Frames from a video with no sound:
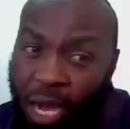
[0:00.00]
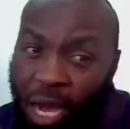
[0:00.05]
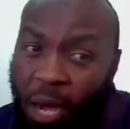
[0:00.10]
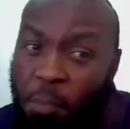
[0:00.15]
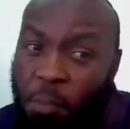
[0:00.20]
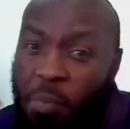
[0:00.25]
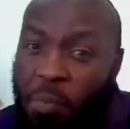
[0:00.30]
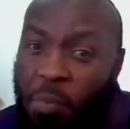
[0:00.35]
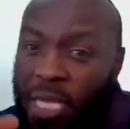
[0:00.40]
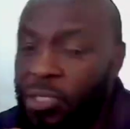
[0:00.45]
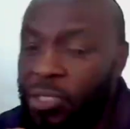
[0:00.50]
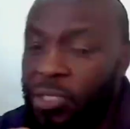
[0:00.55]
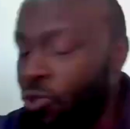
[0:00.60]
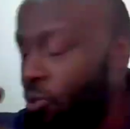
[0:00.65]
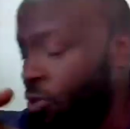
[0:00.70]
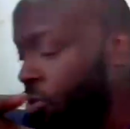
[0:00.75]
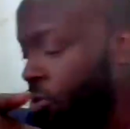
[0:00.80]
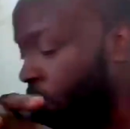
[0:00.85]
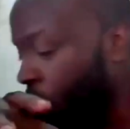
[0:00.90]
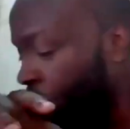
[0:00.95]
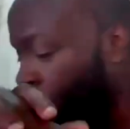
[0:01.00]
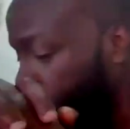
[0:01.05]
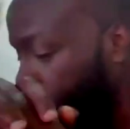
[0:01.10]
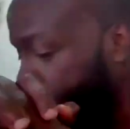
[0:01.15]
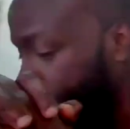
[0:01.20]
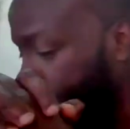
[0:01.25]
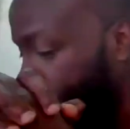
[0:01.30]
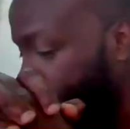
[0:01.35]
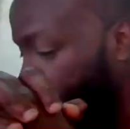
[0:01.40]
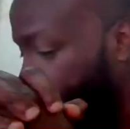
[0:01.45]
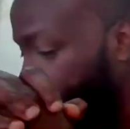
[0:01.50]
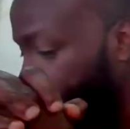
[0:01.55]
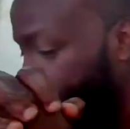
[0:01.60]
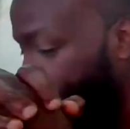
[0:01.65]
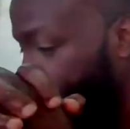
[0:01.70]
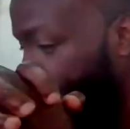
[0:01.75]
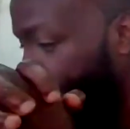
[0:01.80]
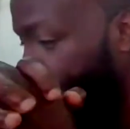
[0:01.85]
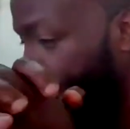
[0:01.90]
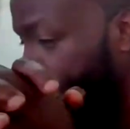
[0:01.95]
abreast on what is happening
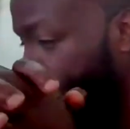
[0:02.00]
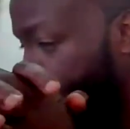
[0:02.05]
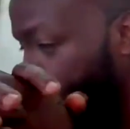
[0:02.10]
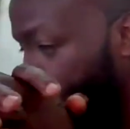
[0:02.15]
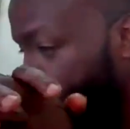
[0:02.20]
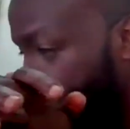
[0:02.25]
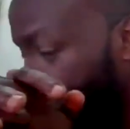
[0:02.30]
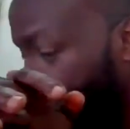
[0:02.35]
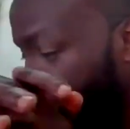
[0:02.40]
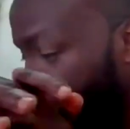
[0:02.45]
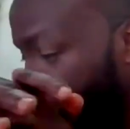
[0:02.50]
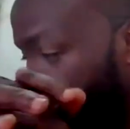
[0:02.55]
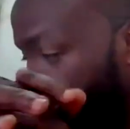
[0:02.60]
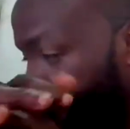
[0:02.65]
in that space.